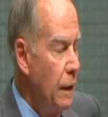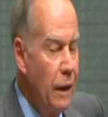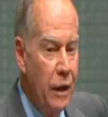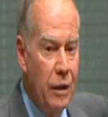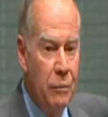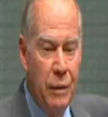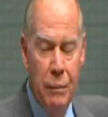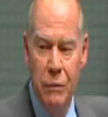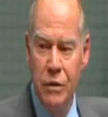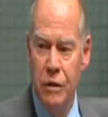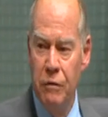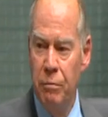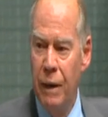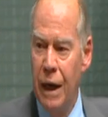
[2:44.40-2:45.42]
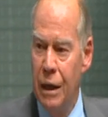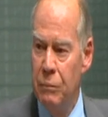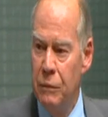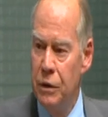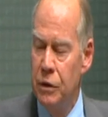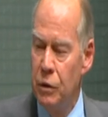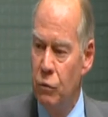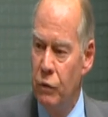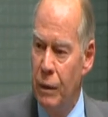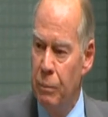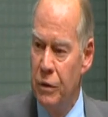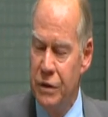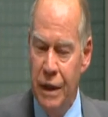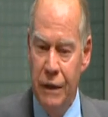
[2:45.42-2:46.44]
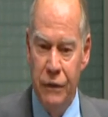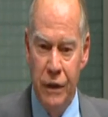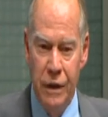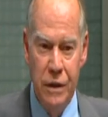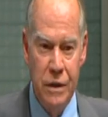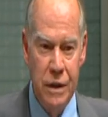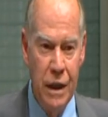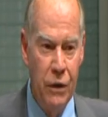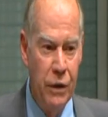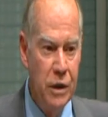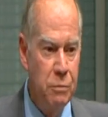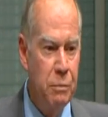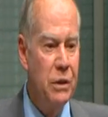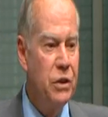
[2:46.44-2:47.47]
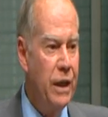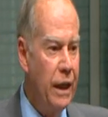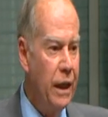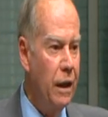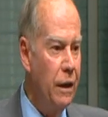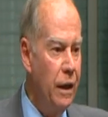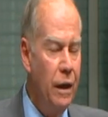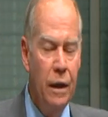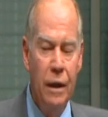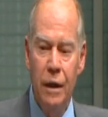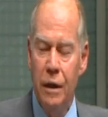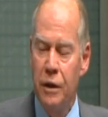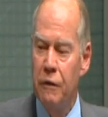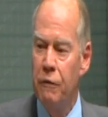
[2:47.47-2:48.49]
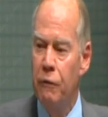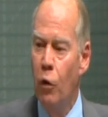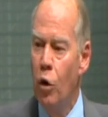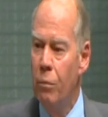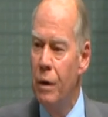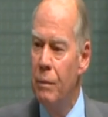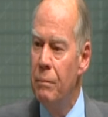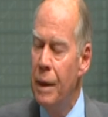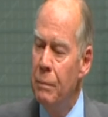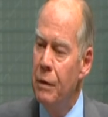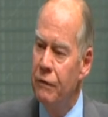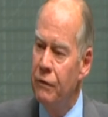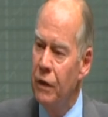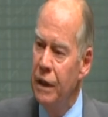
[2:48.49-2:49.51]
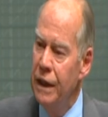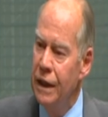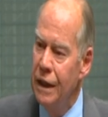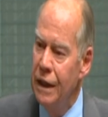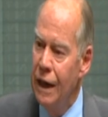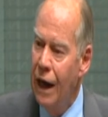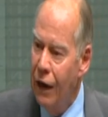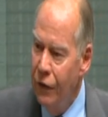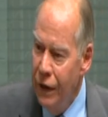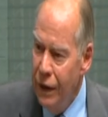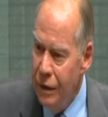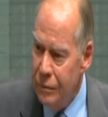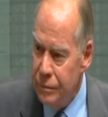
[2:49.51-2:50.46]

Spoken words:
And the members of parliament that represent these areas, particularly the former member for Lingiari